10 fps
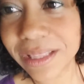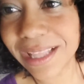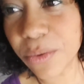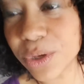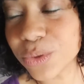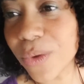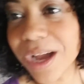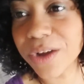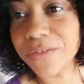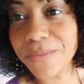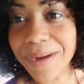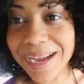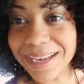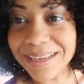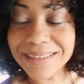That was one of
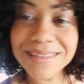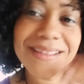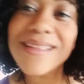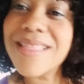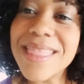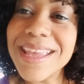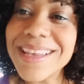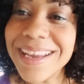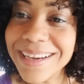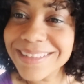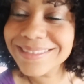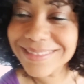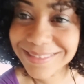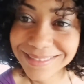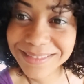my
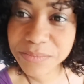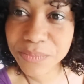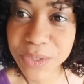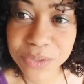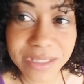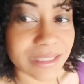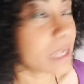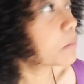thinking, because in